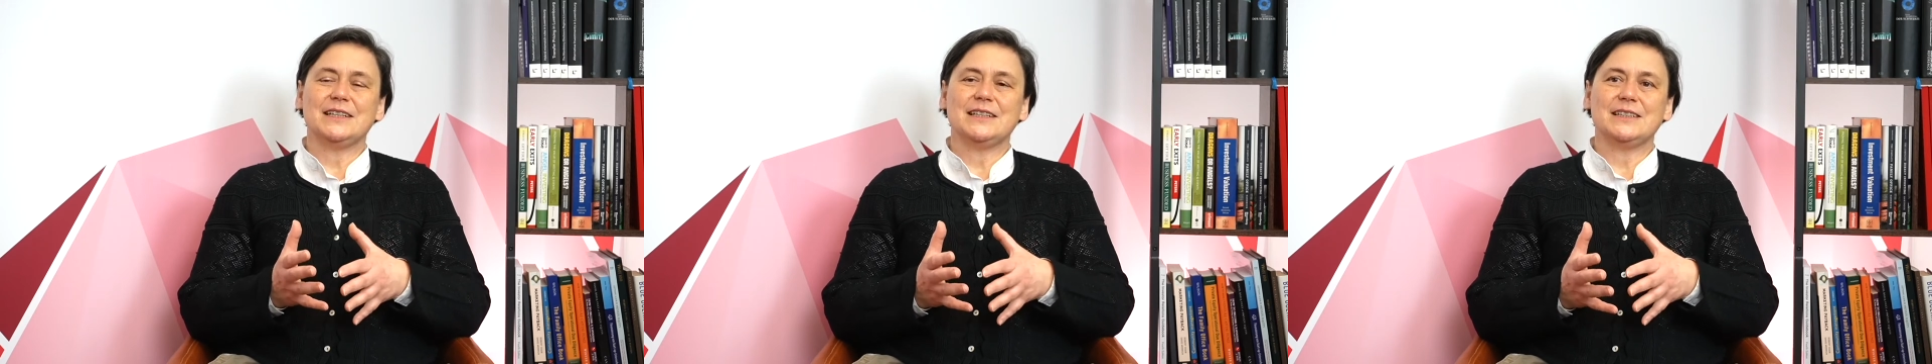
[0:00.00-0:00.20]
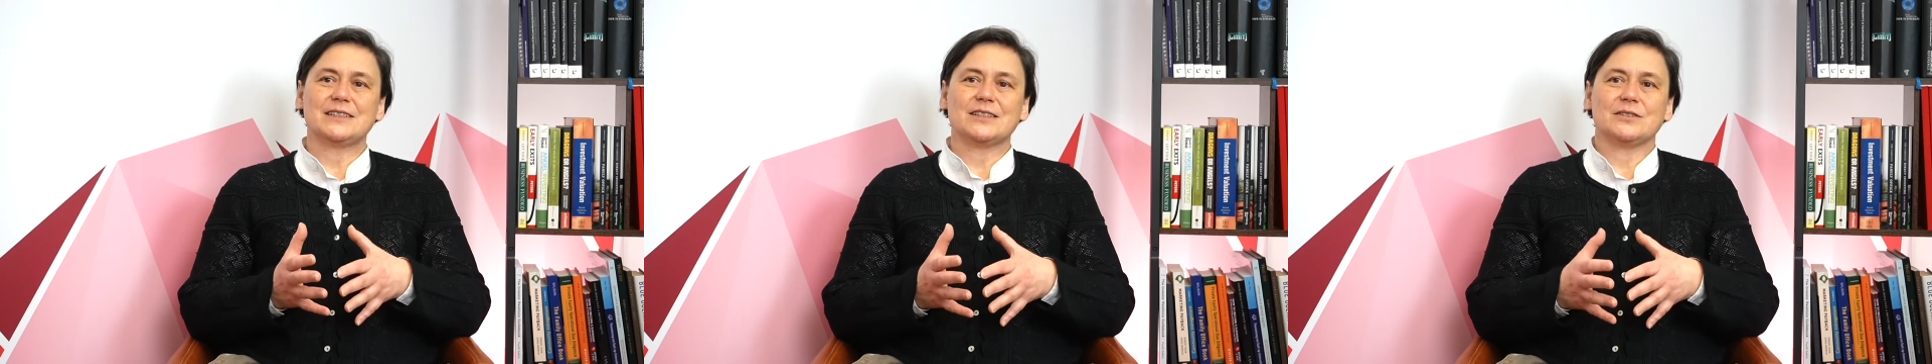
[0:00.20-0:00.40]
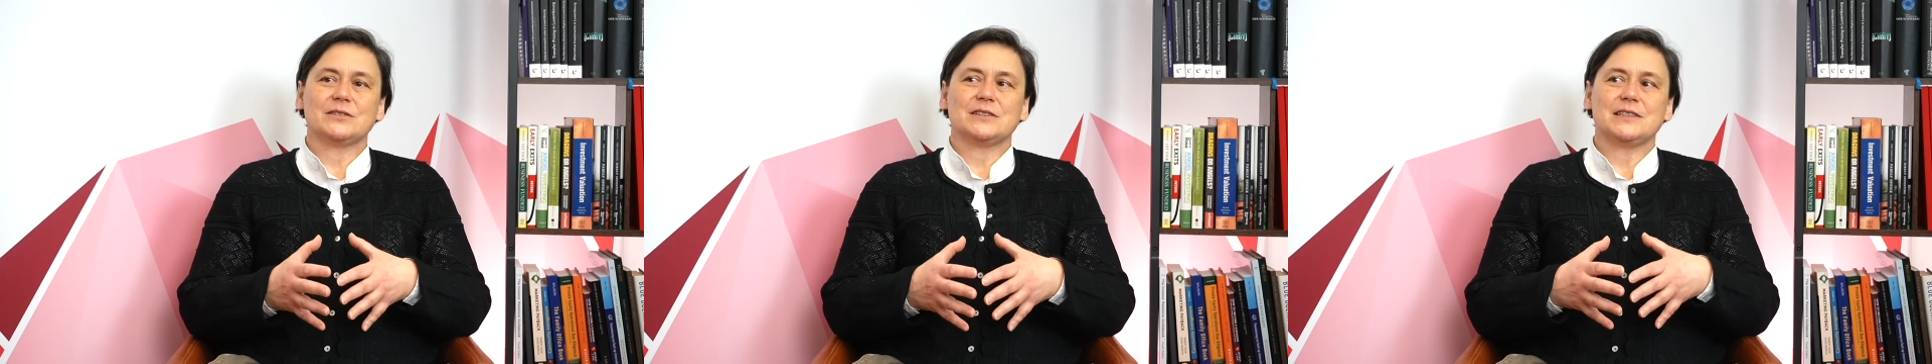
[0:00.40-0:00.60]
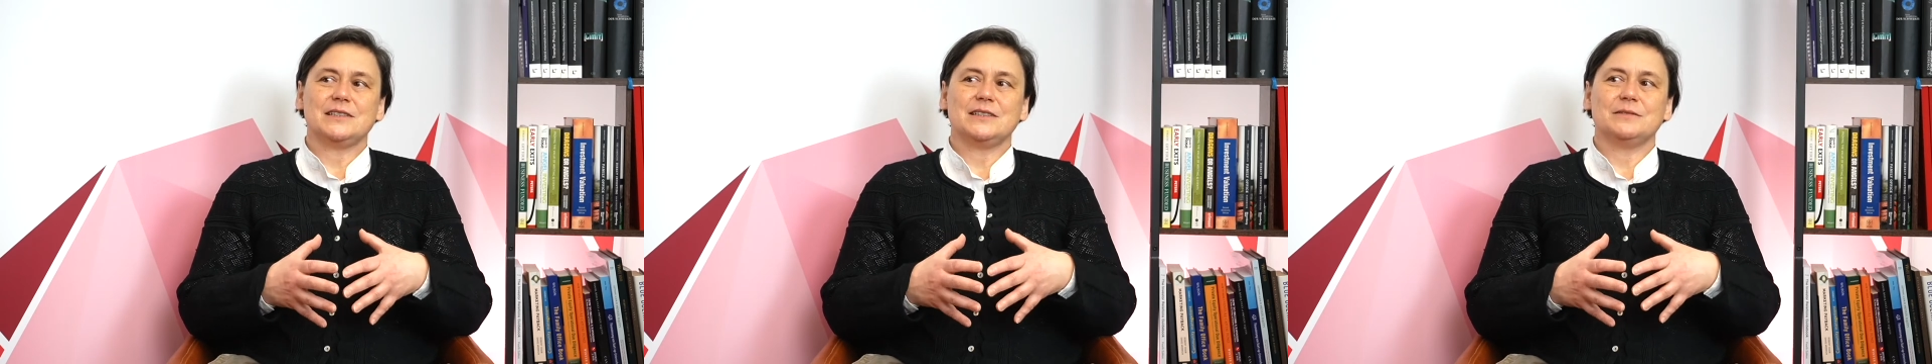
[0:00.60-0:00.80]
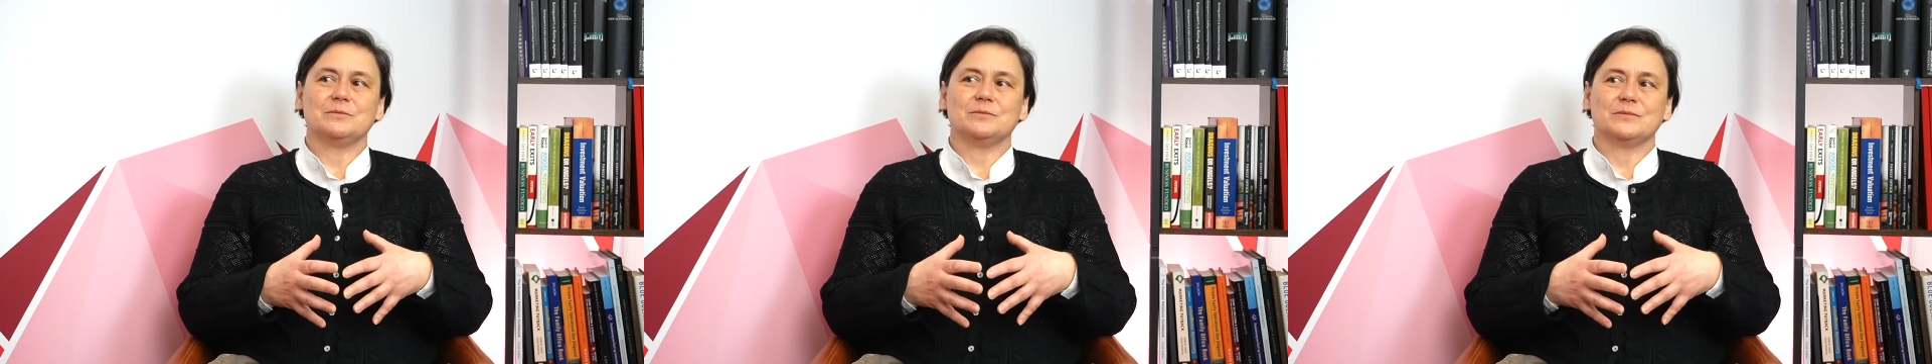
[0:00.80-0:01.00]
it's
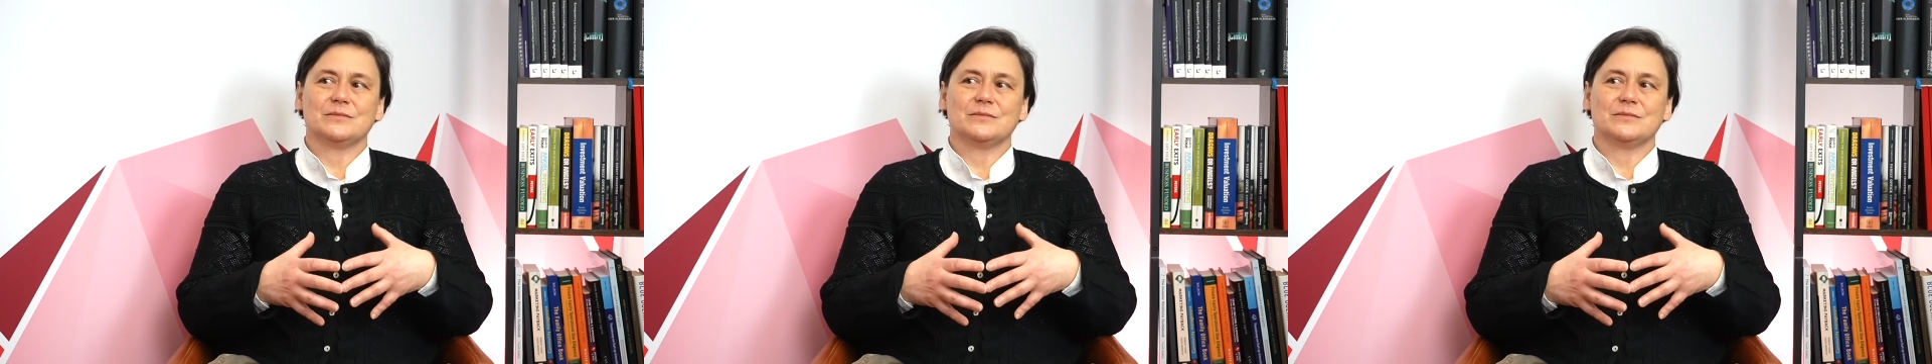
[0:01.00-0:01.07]
only